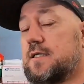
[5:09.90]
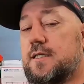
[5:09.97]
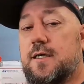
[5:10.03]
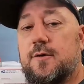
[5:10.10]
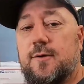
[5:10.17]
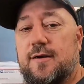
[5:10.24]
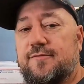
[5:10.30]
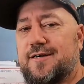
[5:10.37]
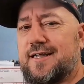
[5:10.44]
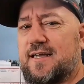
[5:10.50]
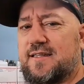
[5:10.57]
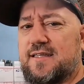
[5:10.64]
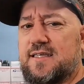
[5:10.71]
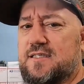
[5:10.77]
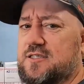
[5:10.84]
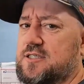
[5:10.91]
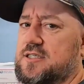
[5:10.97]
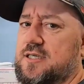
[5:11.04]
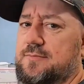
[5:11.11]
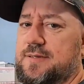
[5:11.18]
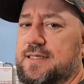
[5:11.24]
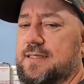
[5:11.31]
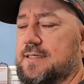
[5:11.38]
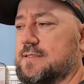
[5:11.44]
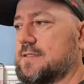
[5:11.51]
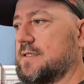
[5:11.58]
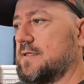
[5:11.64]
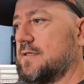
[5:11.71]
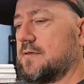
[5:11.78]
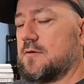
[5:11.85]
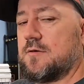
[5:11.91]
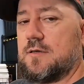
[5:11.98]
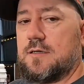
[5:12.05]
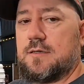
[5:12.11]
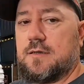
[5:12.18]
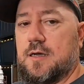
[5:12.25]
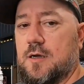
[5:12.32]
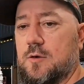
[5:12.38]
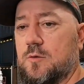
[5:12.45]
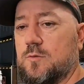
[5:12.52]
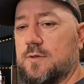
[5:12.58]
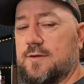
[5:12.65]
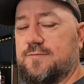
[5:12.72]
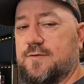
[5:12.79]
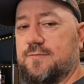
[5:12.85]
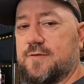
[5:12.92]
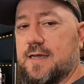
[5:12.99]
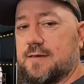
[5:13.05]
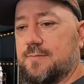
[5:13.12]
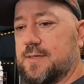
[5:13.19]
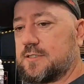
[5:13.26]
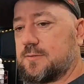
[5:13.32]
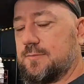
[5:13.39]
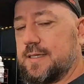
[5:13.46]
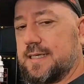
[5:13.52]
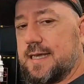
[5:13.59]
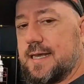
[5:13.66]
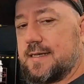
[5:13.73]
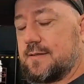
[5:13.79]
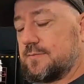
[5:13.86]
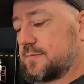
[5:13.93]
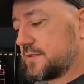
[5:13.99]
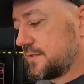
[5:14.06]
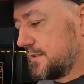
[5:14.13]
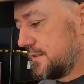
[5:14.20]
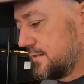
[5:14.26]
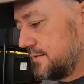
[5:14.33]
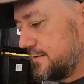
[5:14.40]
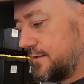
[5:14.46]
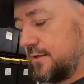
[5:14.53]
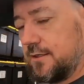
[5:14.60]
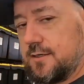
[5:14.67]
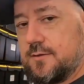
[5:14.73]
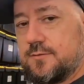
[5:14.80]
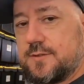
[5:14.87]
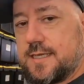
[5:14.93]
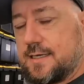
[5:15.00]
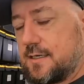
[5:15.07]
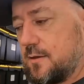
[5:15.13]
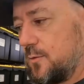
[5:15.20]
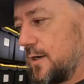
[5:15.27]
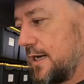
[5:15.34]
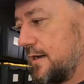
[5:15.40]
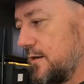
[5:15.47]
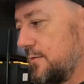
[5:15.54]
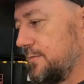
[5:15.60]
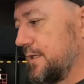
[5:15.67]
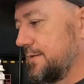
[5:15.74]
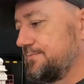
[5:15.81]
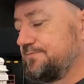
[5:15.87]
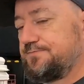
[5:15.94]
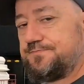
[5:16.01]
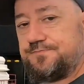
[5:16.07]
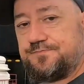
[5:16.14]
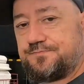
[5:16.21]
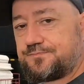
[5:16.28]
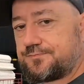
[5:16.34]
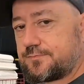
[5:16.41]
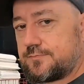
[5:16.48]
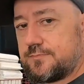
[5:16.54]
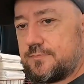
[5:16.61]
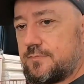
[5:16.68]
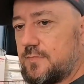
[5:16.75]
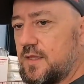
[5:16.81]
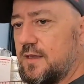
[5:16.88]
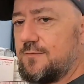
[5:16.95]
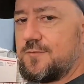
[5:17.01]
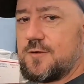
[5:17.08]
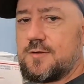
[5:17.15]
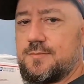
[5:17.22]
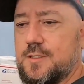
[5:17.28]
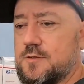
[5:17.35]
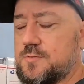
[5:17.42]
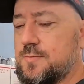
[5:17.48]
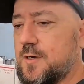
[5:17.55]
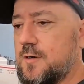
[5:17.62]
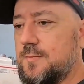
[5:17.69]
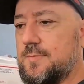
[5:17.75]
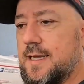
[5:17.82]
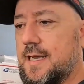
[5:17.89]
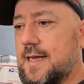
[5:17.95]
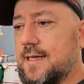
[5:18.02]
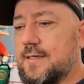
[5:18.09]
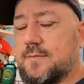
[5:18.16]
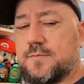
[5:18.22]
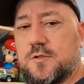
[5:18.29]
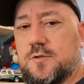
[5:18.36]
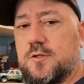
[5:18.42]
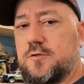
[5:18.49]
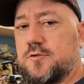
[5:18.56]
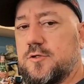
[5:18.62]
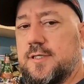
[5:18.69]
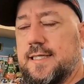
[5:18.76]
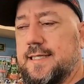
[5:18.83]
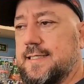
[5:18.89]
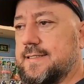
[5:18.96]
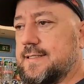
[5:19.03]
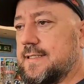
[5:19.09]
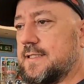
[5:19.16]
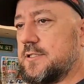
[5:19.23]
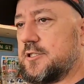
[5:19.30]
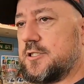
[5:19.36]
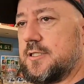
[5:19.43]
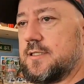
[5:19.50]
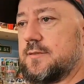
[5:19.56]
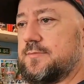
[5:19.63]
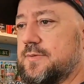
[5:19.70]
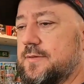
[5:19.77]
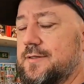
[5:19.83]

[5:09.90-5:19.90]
You know, every now and then shipping gets a little old if you've got a bunch of big items that, you know, take a while. But for the most part, my items are usually easy to ship.